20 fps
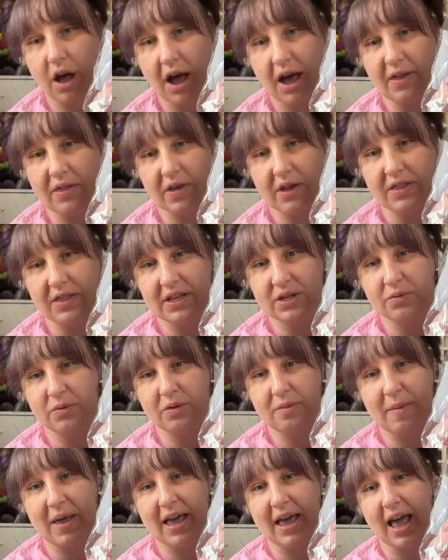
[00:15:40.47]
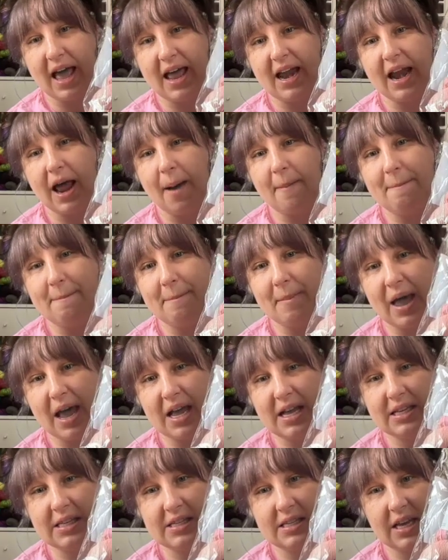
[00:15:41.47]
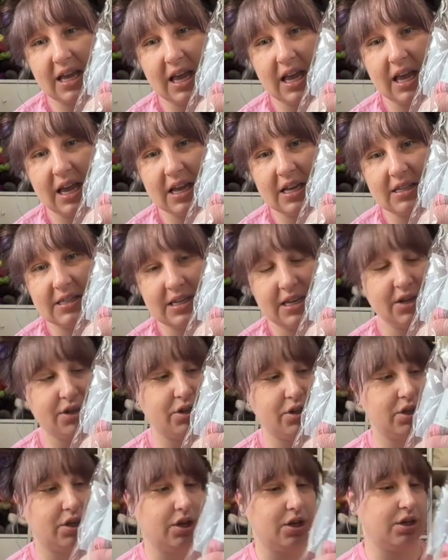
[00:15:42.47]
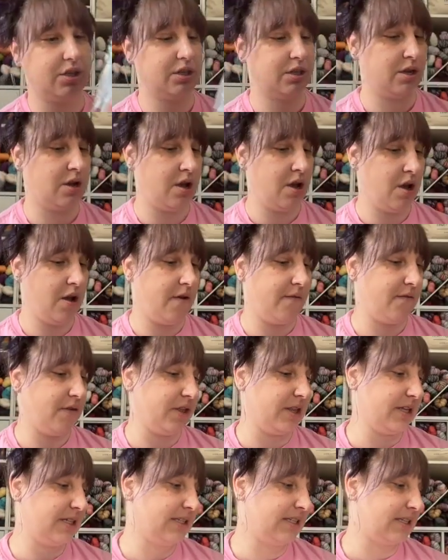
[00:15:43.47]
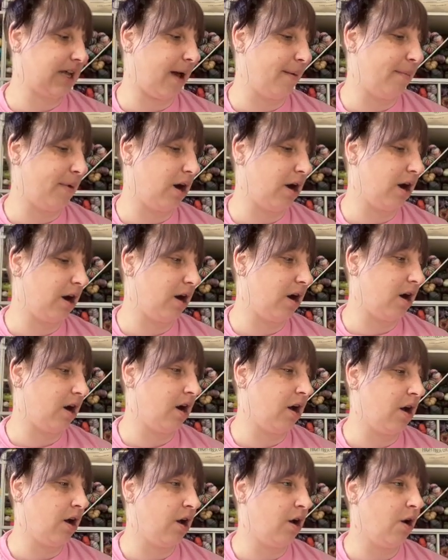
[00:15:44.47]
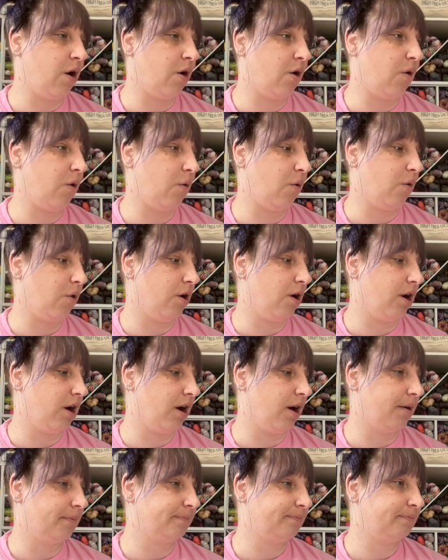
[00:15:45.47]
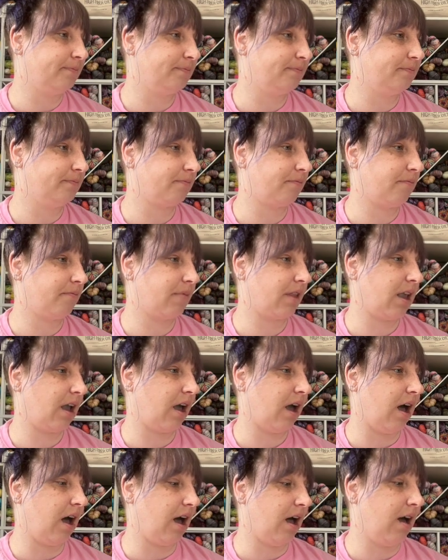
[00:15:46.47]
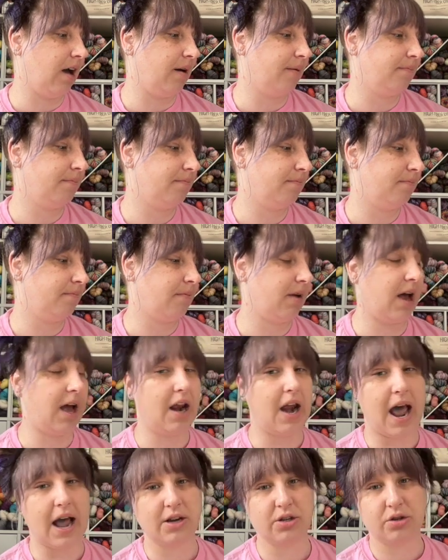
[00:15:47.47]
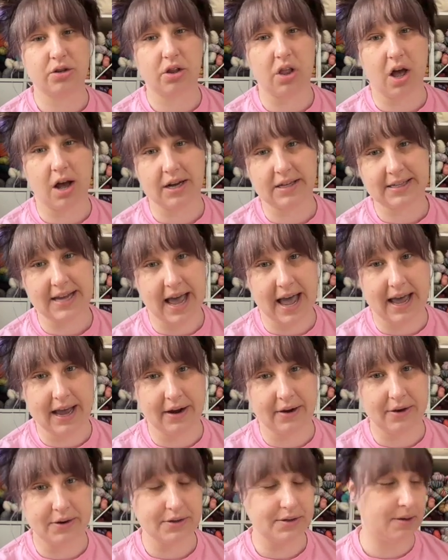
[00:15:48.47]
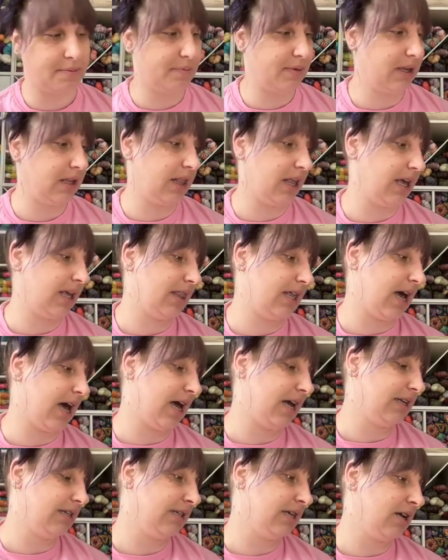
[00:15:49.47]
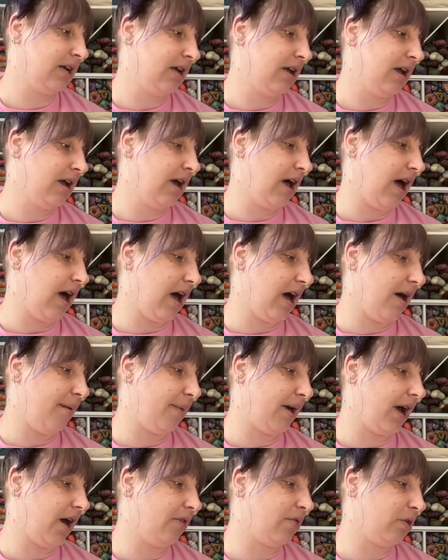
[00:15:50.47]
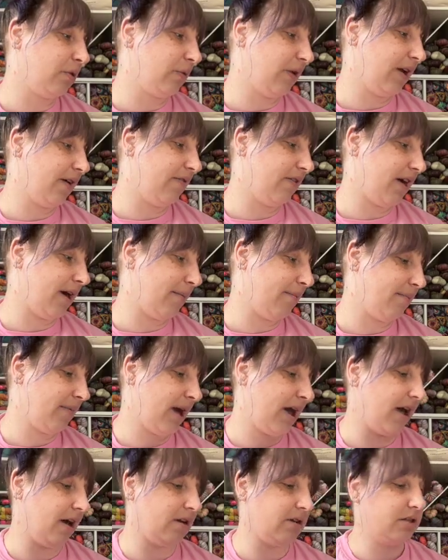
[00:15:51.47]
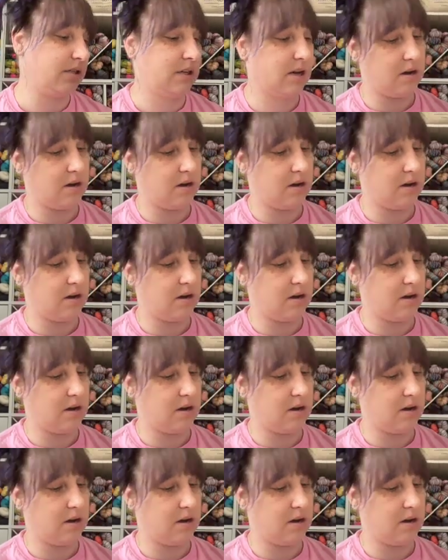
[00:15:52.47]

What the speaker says: I thought these would make an amazing t-shirt for the summer, or an extra long tank or something like that. I got 3 of them. I also, I